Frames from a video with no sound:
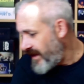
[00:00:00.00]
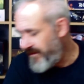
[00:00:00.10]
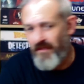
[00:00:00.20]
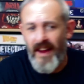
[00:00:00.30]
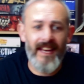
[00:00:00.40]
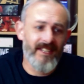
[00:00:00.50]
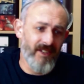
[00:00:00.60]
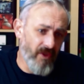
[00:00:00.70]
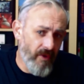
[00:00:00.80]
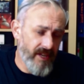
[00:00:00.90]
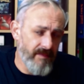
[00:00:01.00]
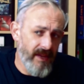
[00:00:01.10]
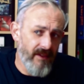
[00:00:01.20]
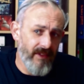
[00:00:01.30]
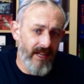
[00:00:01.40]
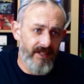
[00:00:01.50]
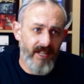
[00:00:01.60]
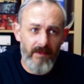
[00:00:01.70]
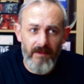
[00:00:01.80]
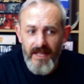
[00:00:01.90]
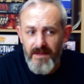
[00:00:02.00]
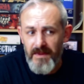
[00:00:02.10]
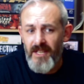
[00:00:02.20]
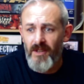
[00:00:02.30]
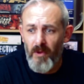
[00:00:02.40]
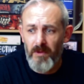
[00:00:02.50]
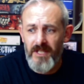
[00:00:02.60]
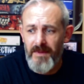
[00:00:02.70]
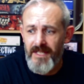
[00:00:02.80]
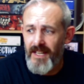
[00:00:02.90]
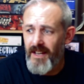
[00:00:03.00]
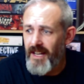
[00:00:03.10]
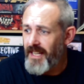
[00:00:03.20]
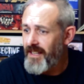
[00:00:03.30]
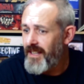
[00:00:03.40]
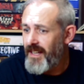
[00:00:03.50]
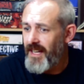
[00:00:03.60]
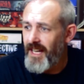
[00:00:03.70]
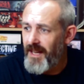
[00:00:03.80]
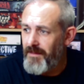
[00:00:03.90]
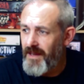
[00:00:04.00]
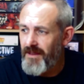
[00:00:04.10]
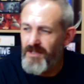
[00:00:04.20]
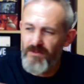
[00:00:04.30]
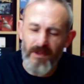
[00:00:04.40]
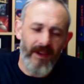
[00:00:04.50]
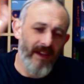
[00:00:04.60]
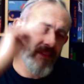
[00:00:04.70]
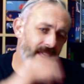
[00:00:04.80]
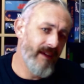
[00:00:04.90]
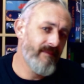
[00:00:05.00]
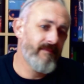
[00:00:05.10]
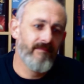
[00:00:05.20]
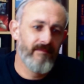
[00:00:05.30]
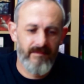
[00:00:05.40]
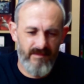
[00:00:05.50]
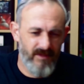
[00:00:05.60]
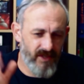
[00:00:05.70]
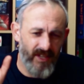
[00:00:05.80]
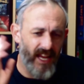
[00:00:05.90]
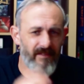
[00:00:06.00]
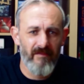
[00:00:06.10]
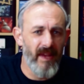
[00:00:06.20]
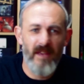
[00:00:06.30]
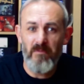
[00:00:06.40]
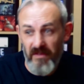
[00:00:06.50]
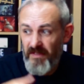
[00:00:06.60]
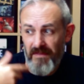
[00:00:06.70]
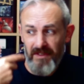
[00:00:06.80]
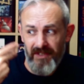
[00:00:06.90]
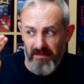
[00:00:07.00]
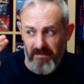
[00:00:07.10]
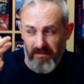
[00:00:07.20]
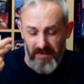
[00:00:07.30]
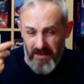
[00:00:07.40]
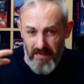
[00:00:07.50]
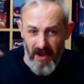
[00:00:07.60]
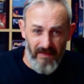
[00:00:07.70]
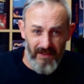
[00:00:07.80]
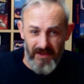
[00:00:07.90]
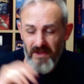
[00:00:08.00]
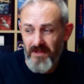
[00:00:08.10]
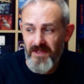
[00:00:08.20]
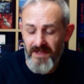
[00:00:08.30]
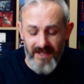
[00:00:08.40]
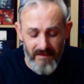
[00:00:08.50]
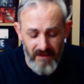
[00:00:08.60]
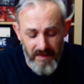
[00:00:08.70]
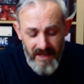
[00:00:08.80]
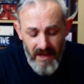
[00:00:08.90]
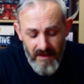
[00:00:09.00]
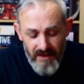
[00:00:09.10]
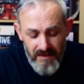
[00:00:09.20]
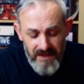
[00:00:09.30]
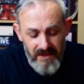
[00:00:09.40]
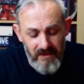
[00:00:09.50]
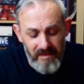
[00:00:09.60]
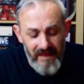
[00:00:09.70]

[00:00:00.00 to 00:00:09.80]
Frankly, he's annoyed me over the last couple of weeks. If he's naughty Mystic Eye, he's all the way over there. Just take it from me, he would have given us some superfluous nonsense and would have been no use to us at all.